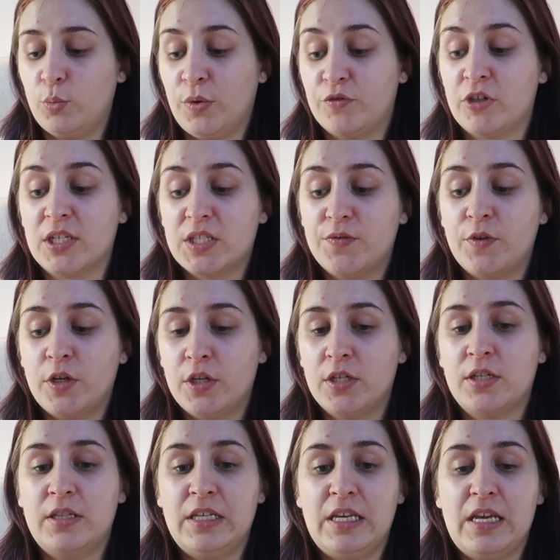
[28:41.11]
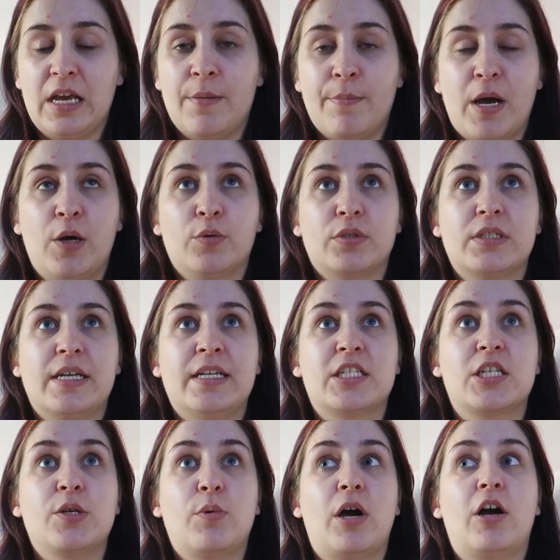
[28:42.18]
We've transferred the amount
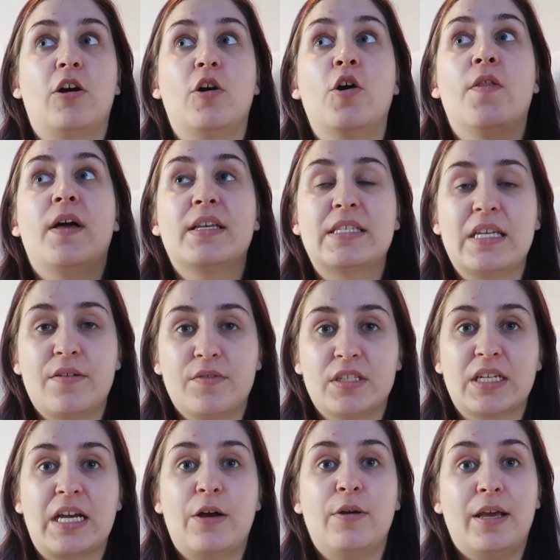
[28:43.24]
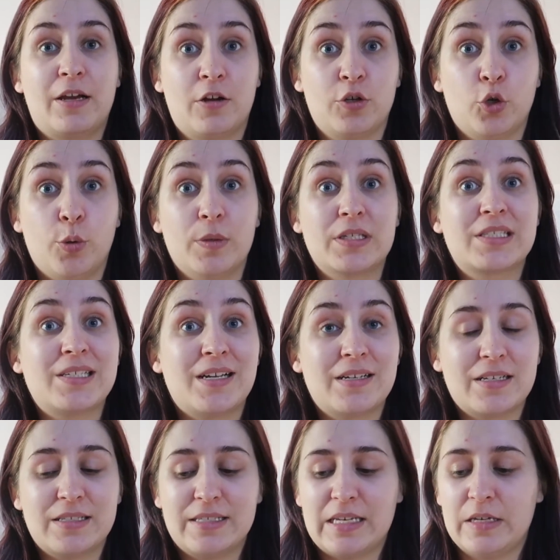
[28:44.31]
into our other savings account, like our normal
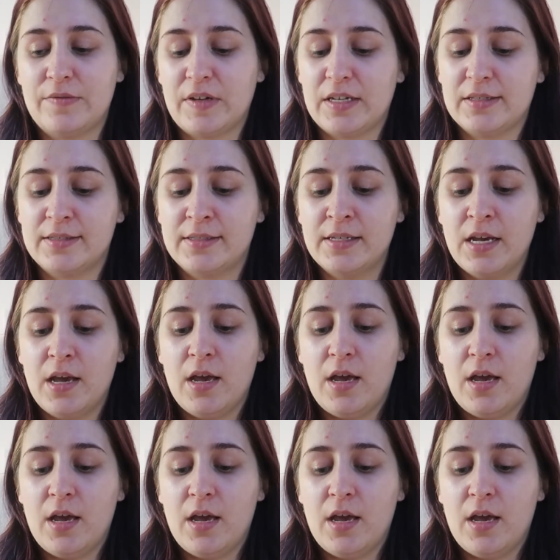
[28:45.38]
standard savers,